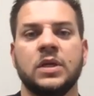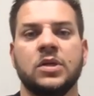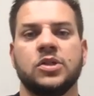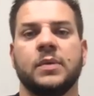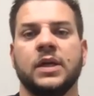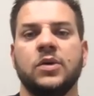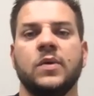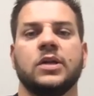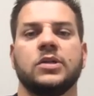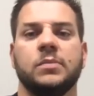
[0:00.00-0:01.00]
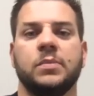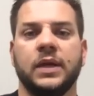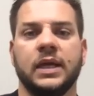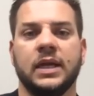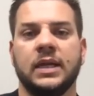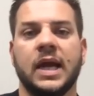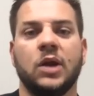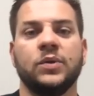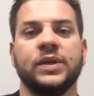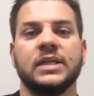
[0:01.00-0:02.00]
So by you actually putting it in, not
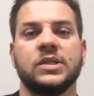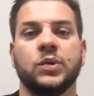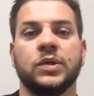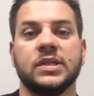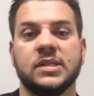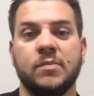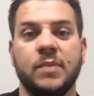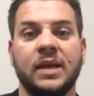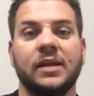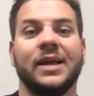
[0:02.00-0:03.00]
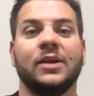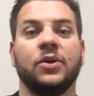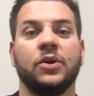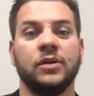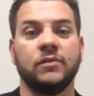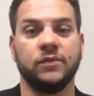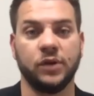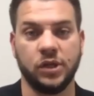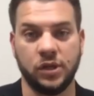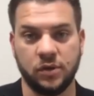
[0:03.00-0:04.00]
only is going to cement that learning for
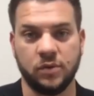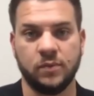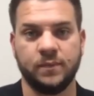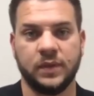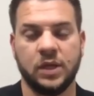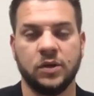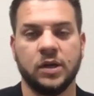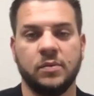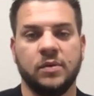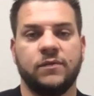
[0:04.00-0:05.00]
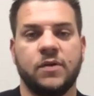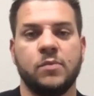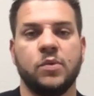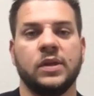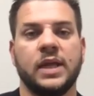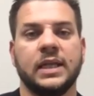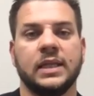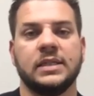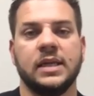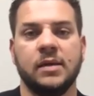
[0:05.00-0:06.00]
you, and you're going to be far more
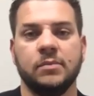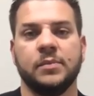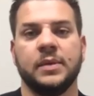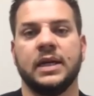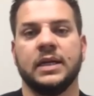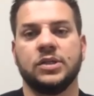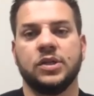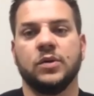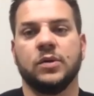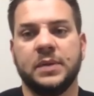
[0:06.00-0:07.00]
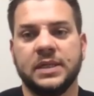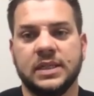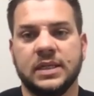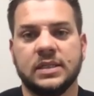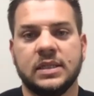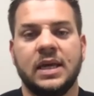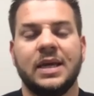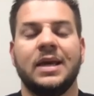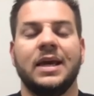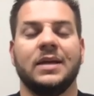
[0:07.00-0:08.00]
likely to implement it into your business,
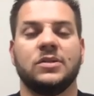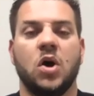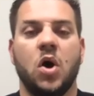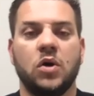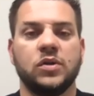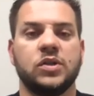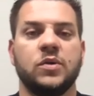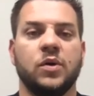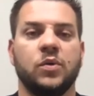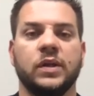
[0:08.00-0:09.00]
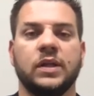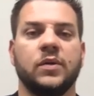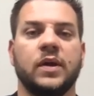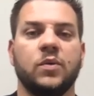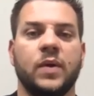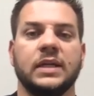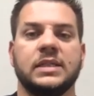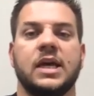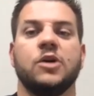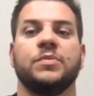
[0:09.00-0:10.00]
it's also a really great way to
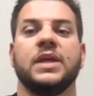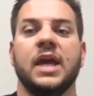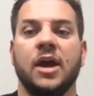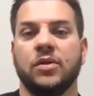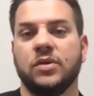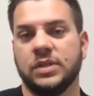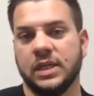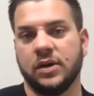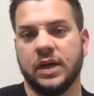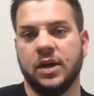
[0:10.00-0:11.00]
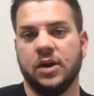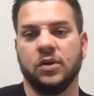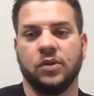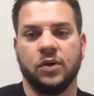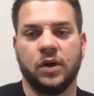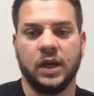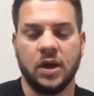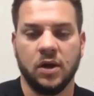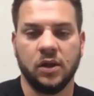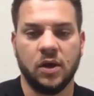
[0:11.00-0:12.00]
help the others that are here learning
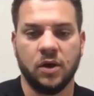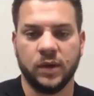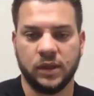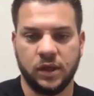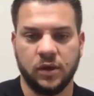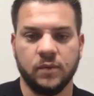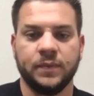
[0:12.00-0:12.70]
along with you.